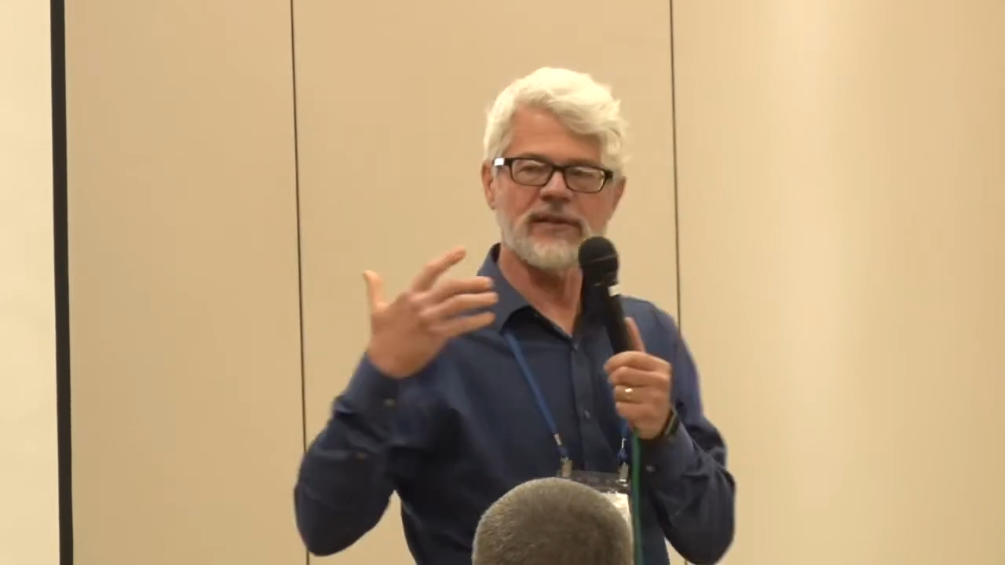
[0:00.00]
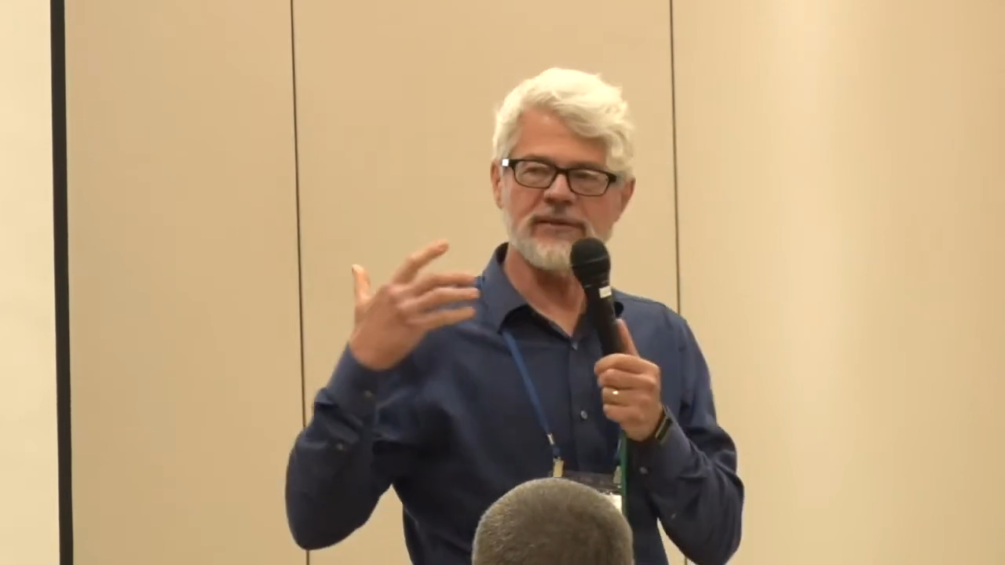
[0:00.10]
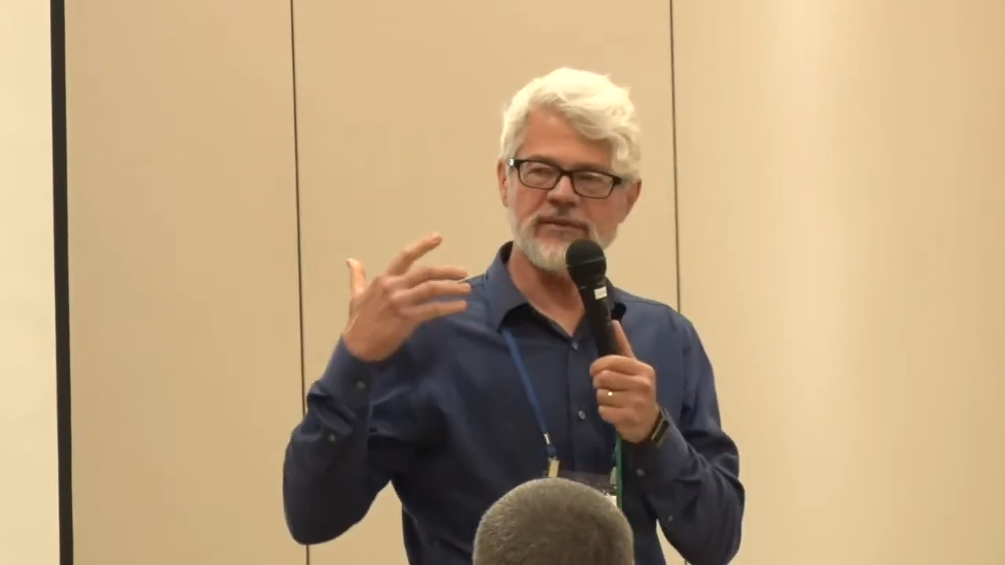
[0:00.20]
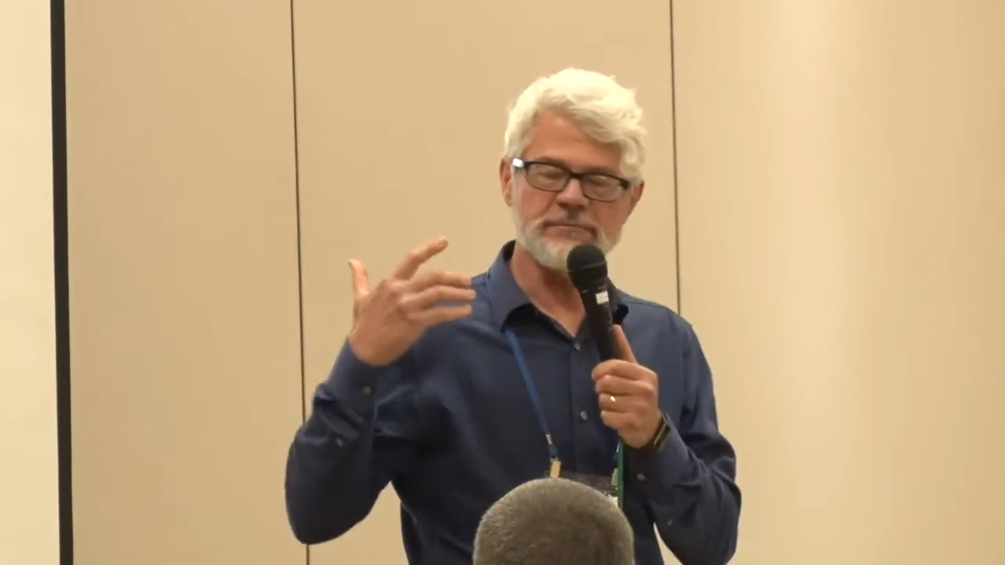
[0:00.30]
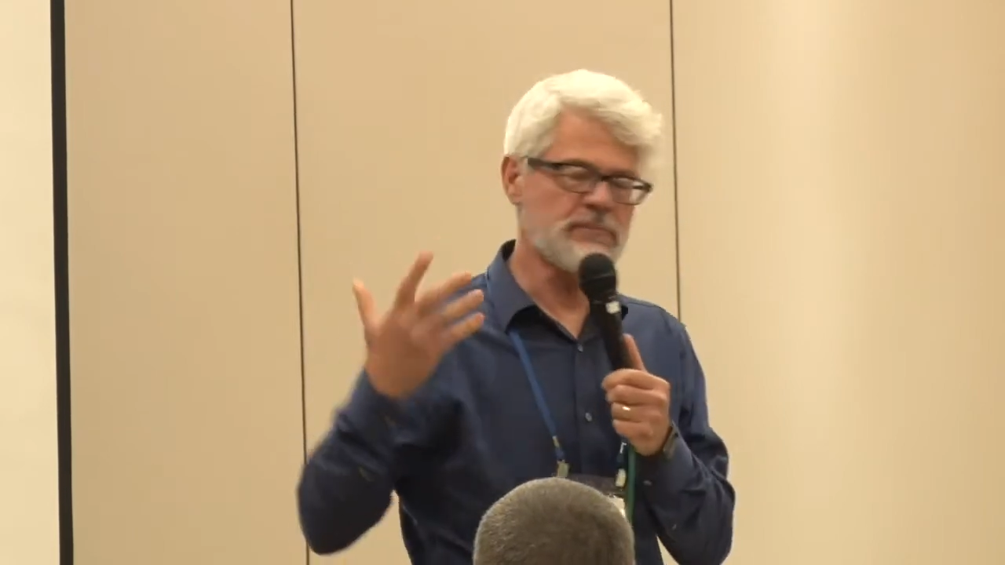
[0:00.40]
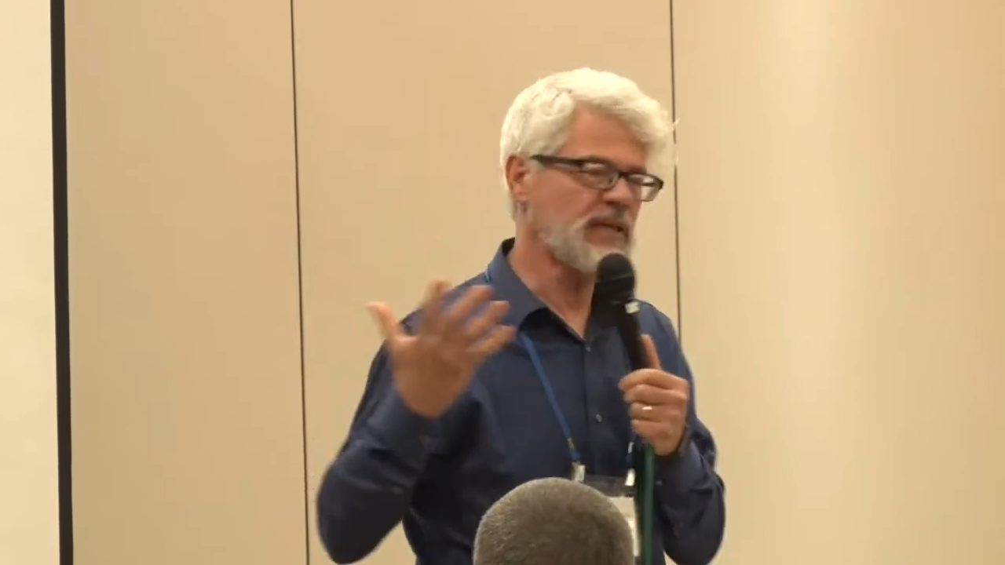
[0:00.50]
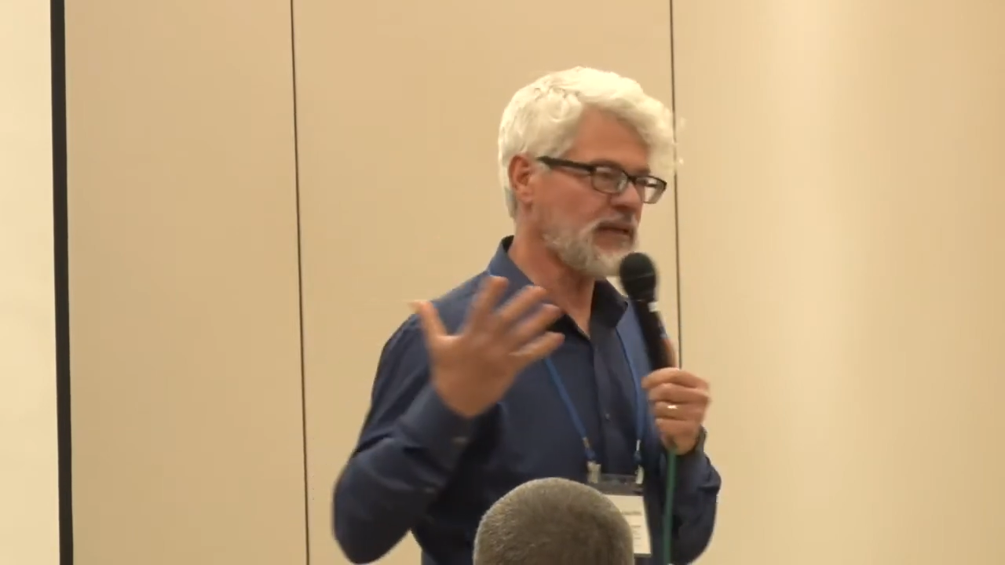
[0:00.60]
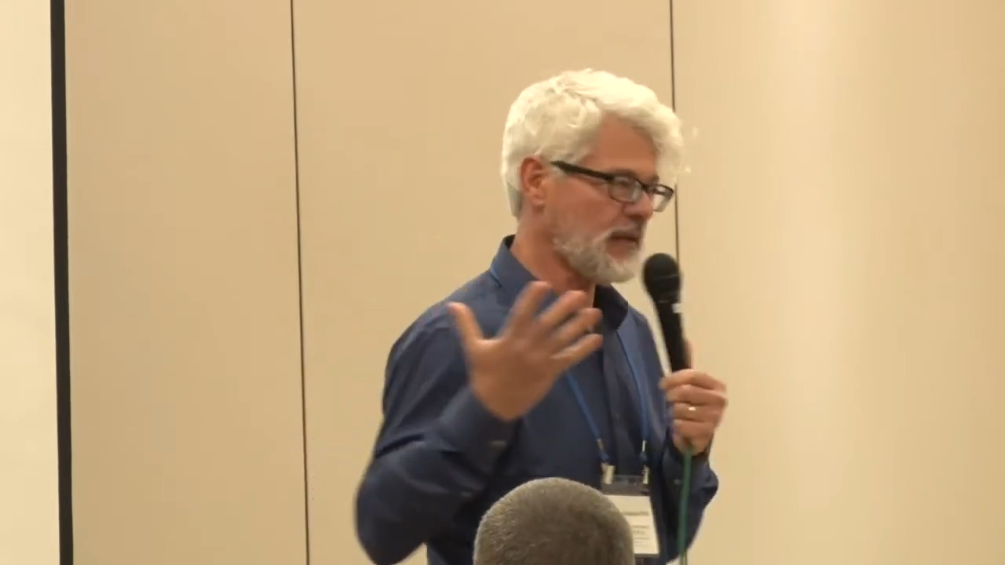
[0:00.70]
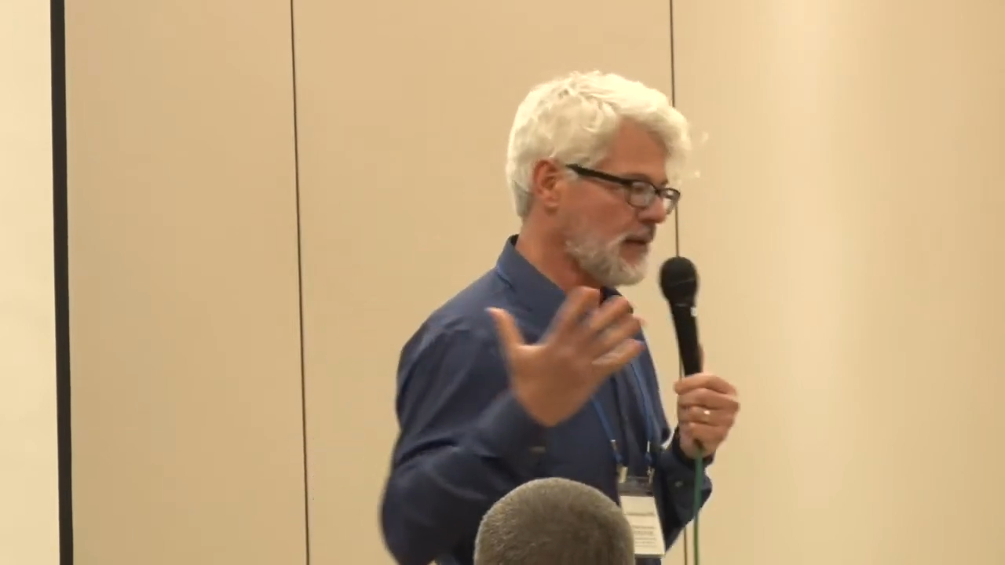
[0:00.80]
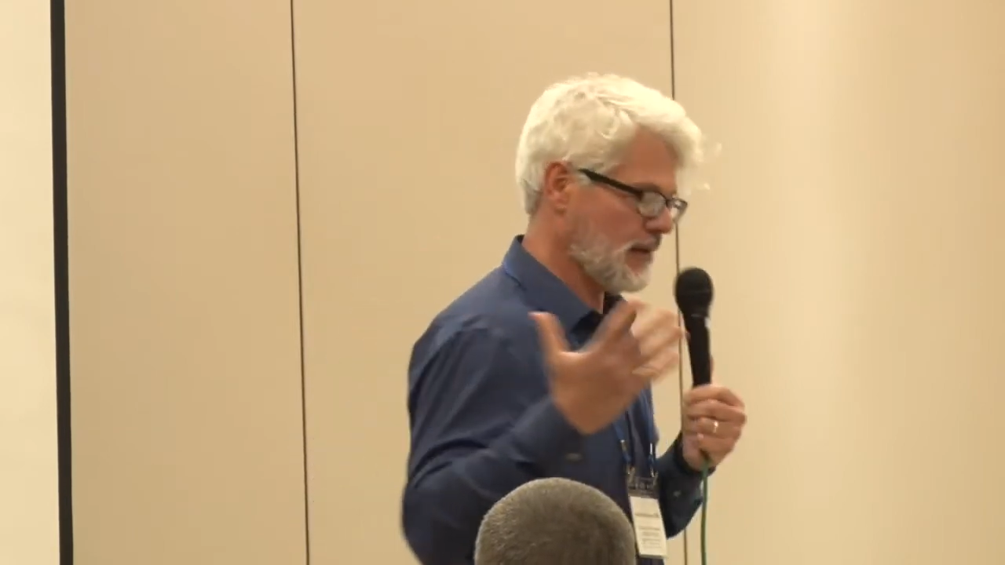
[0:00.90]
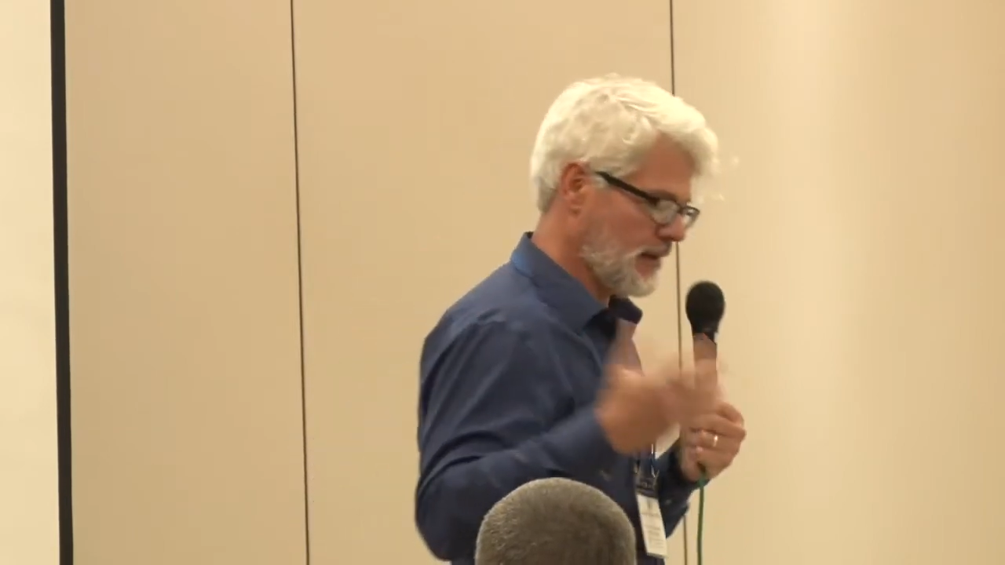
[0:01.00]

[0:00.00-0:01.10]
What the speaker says: even mean,